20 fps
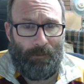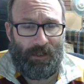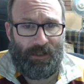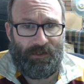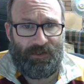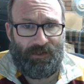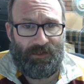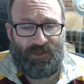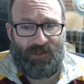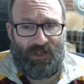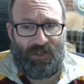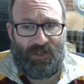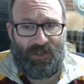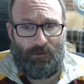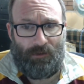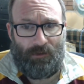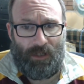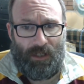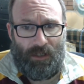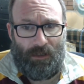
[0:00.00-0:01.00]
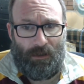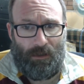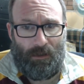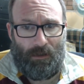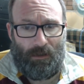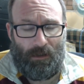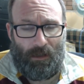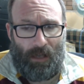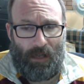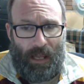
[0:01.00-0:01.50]
But
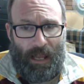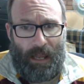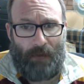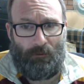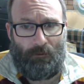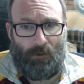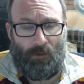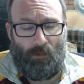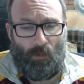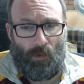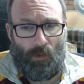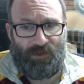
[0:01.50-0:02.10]
considering how it